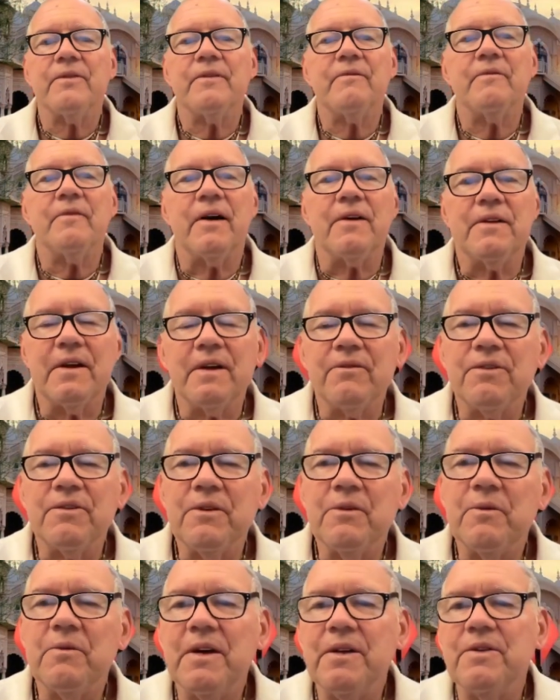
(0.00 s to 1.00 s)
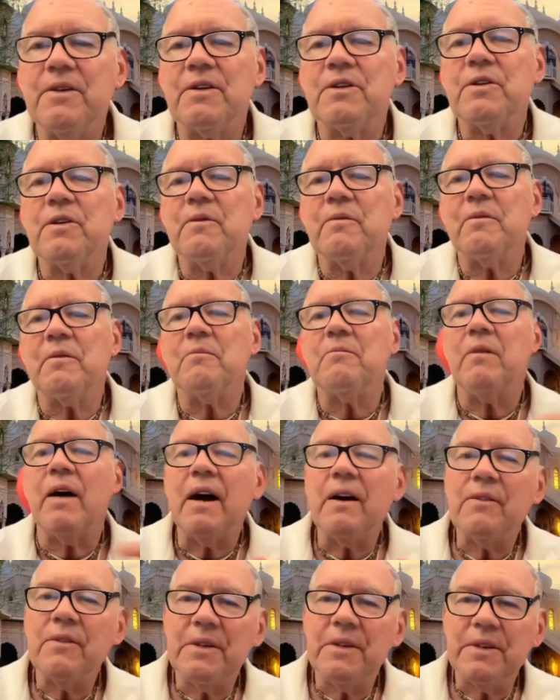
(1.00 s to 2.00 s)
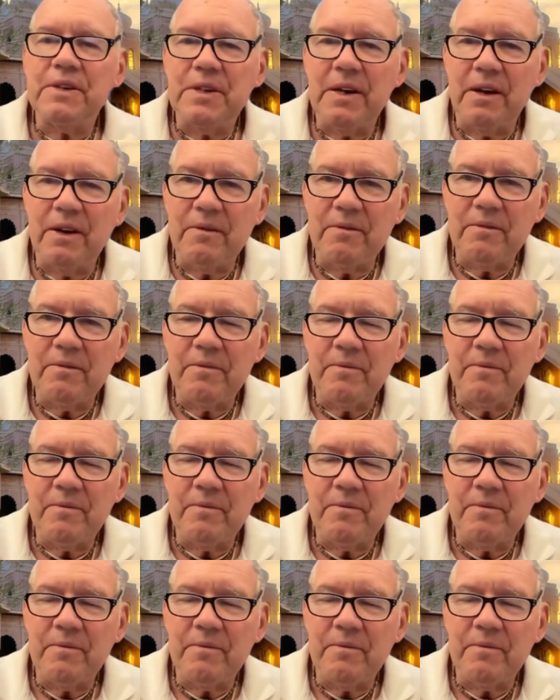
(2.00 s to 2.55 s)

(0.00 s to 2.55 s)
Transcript: But if you read the Srimad Bhagavatam,